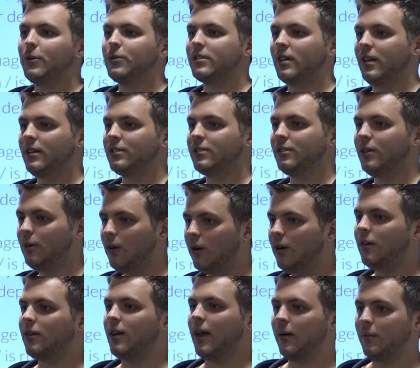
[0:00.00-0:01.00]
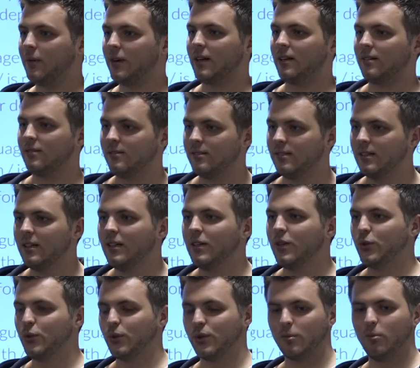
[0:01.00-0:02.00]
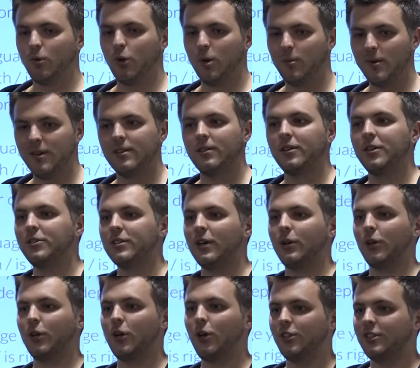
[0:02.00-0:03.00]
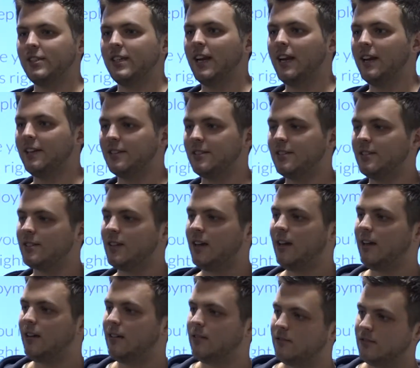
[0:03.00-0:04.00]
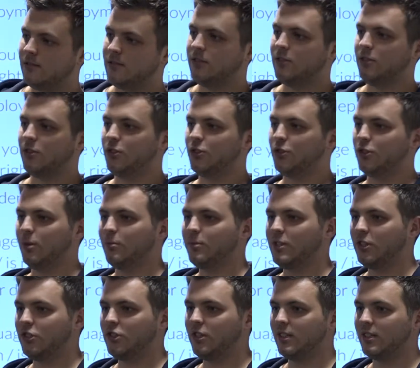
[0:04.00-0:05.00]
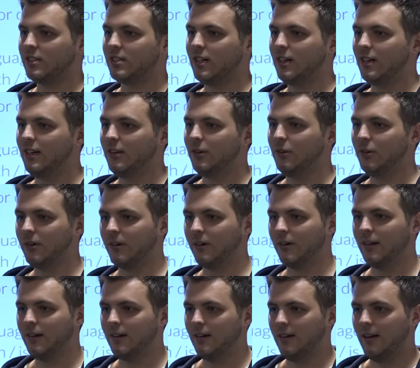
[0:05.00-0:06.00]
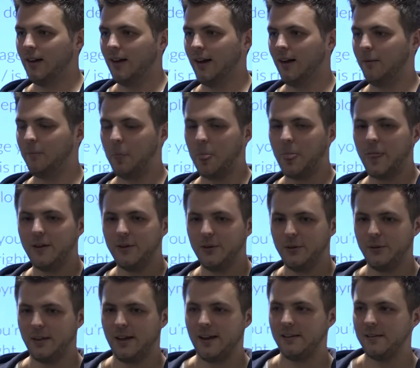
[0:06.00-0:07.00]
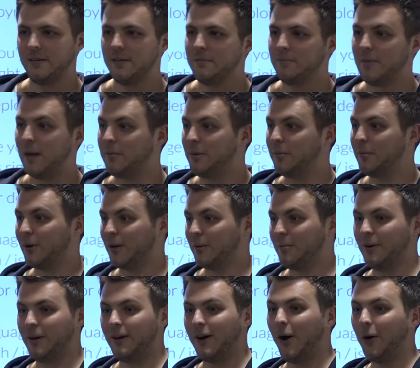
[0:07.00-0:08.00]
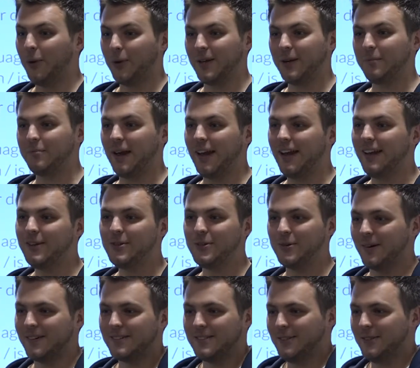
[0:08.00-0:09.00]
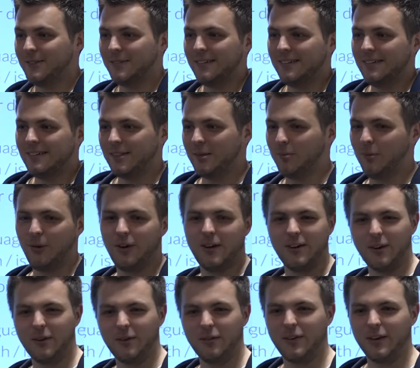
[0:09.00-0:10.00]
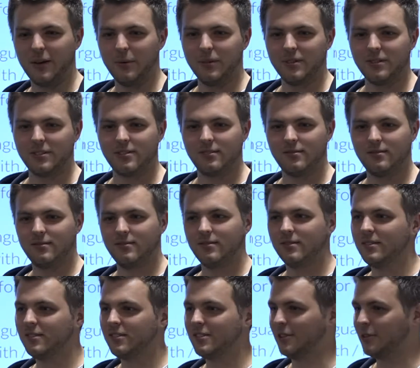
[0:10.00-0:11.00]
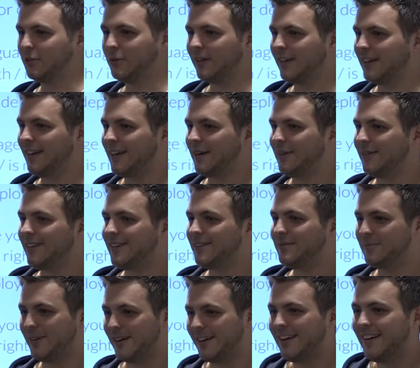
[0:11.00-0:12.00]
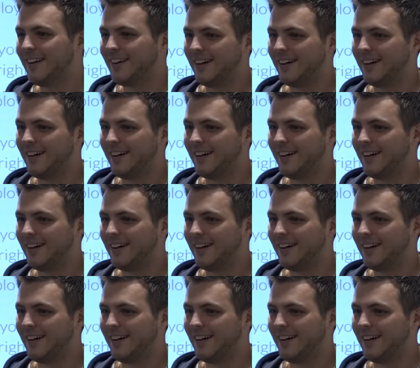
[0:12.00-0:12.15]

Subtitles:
sites know, oh, okay, we're going to do a deployment. You tell the content editors, hey, stop touching the site, or you then maybe put up a holding page whilst you deploy. I don't know if anyone's still doing that nowadays, but